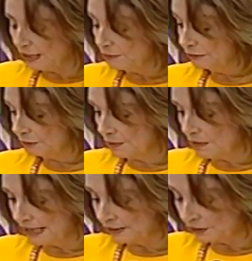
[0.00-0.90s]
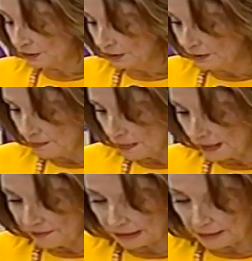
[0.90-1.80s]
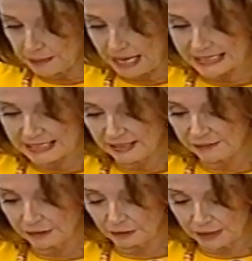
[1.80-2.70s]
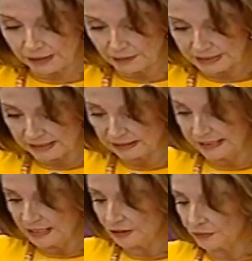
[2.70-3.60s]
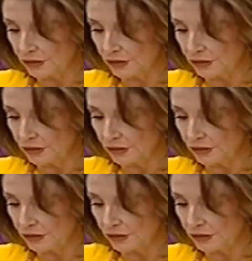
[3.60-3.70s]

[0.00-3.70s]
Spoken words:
a helpful reminder of the capacity for great resilience,